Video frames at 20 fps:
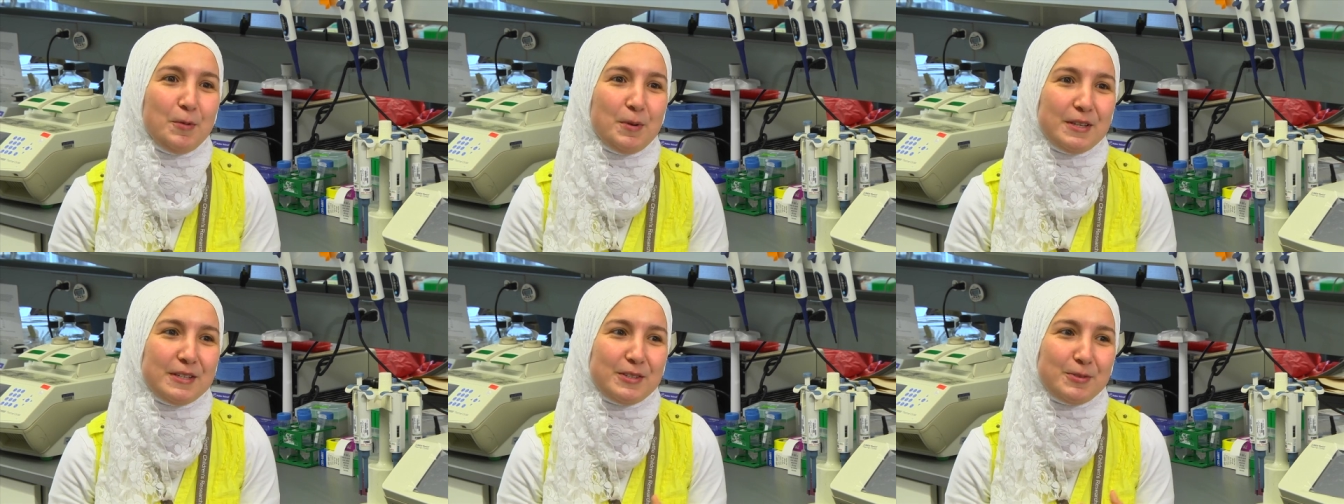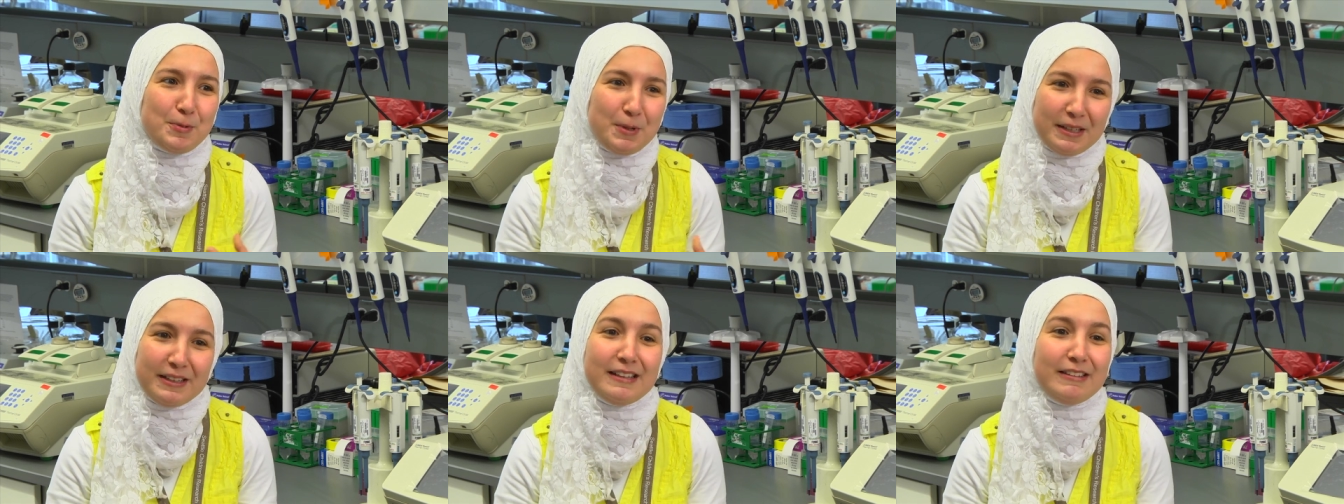
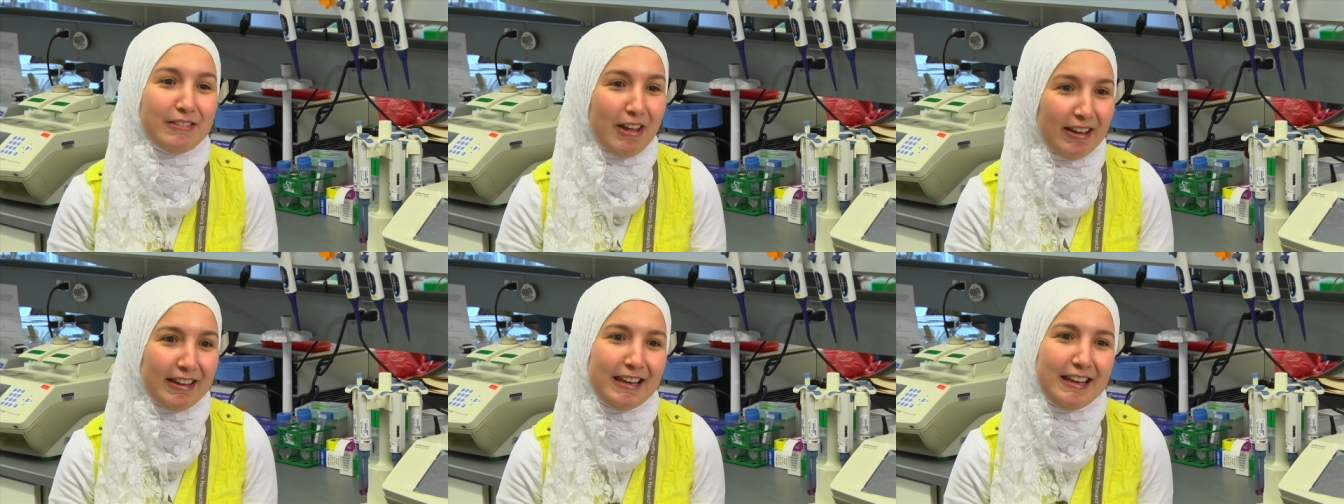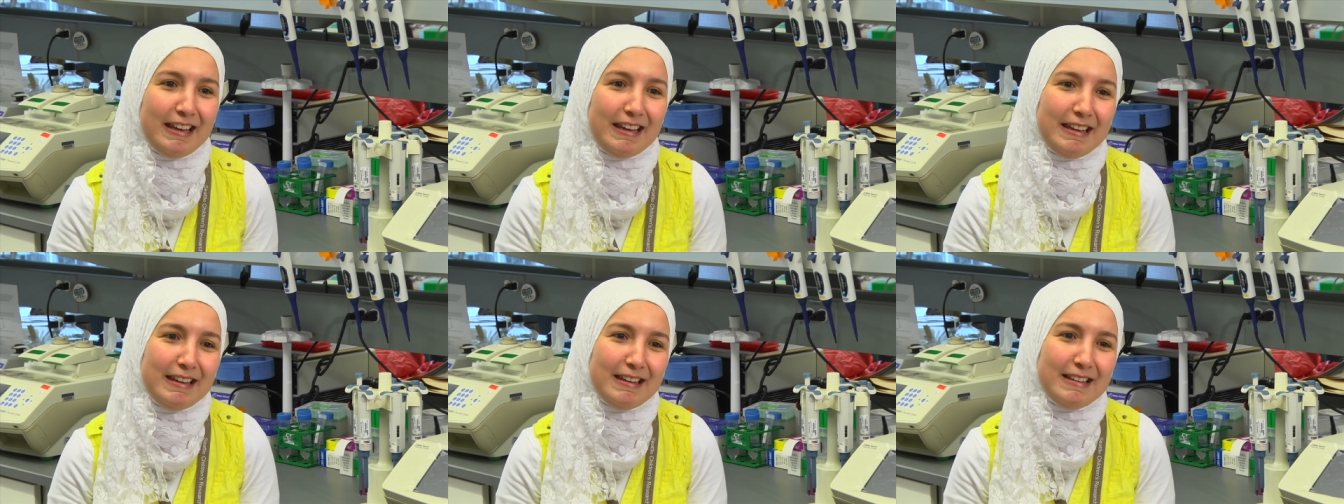was really
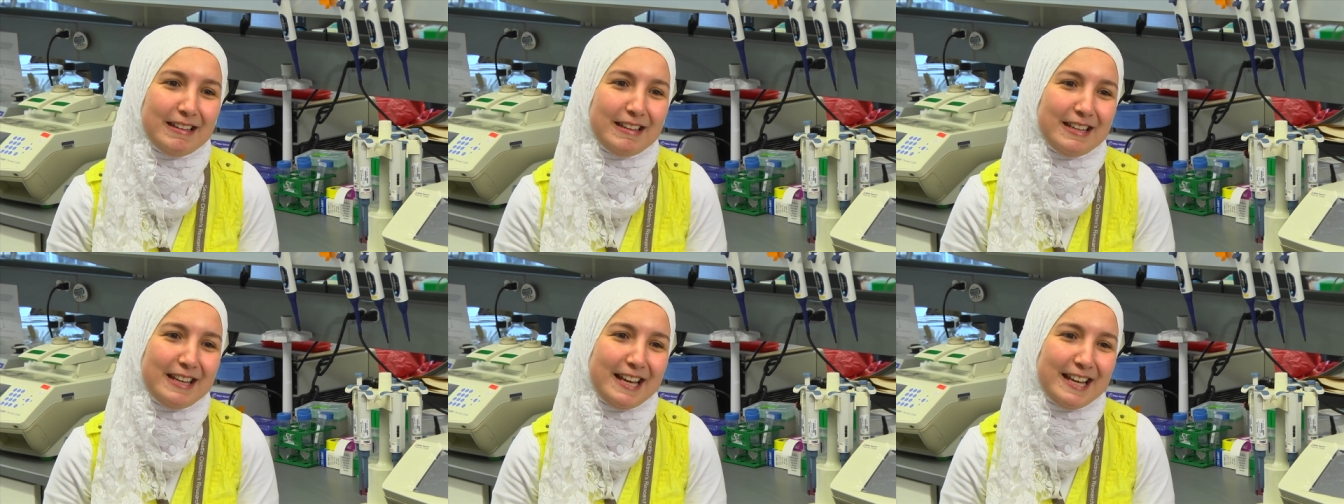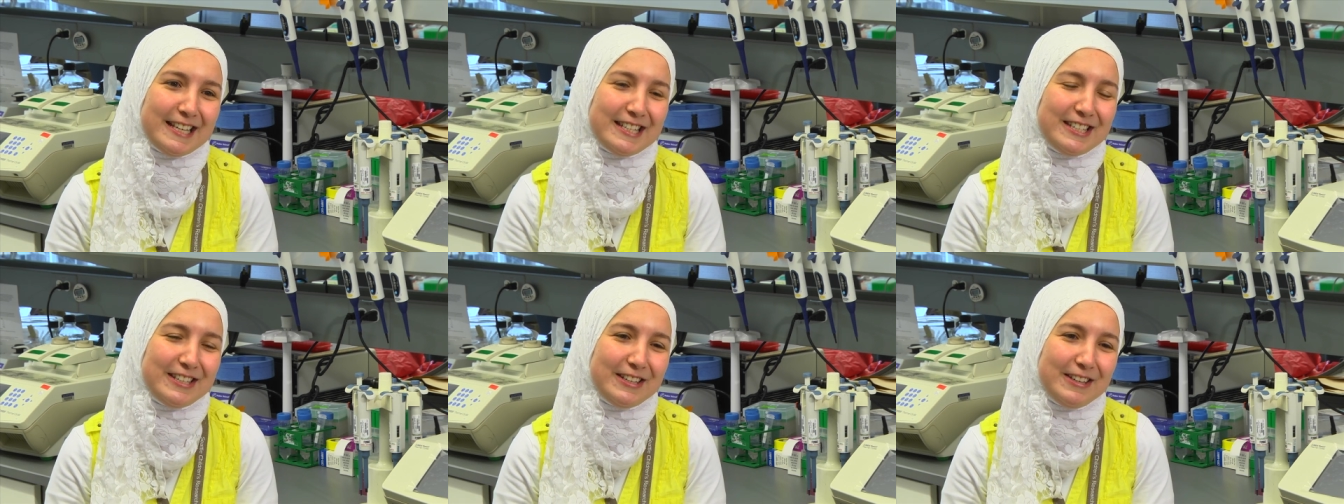lucky
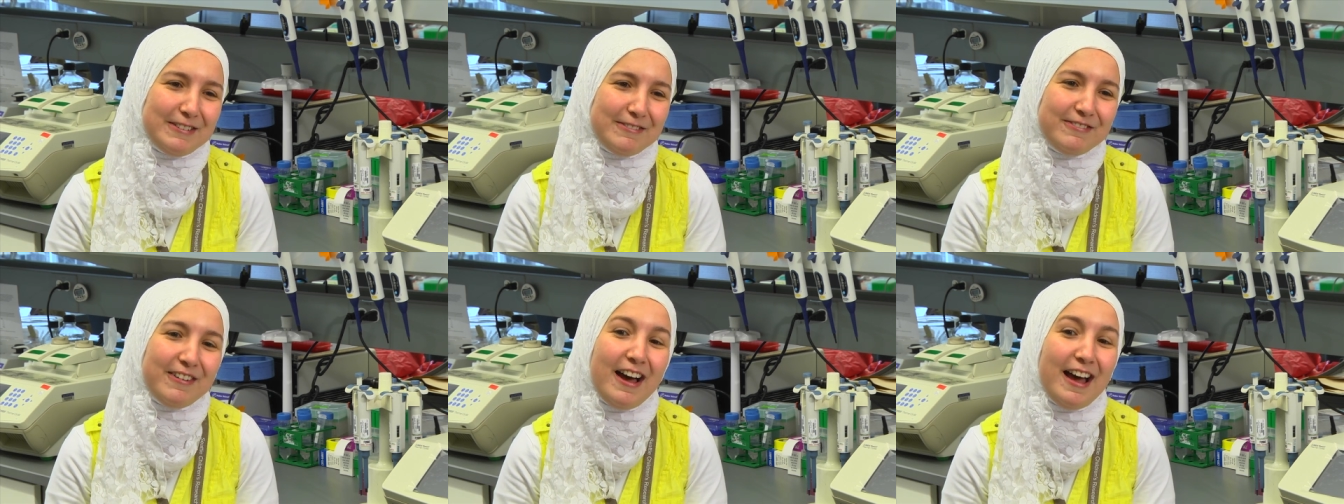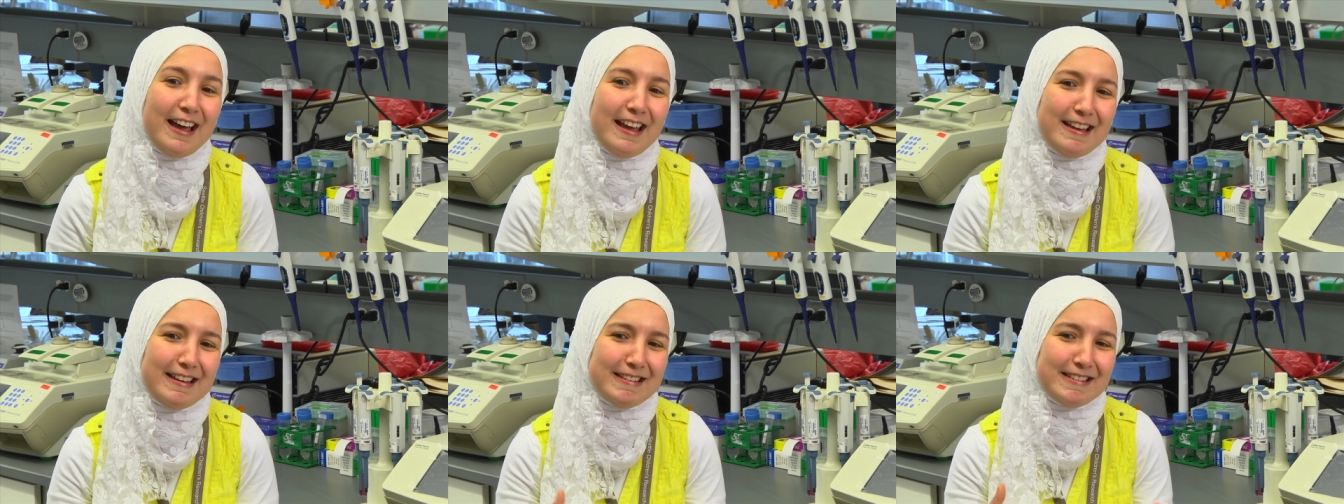uh, to
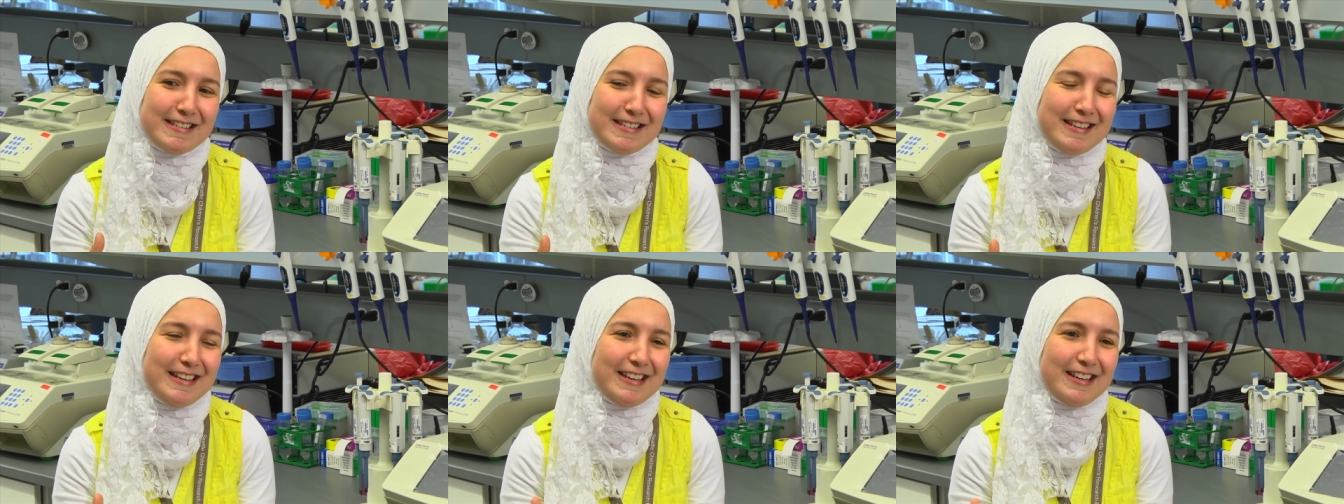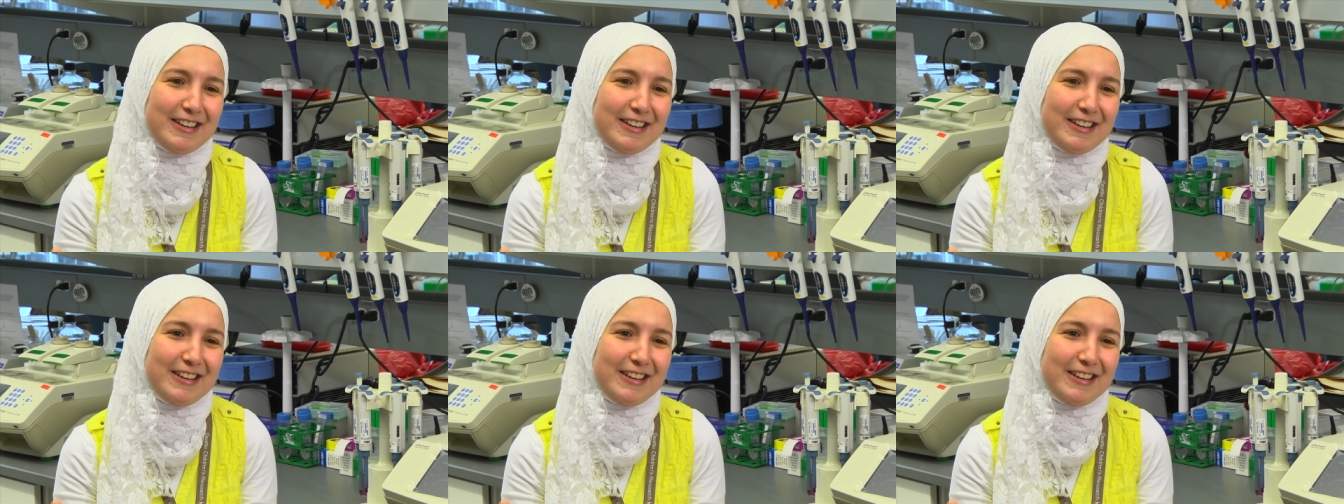find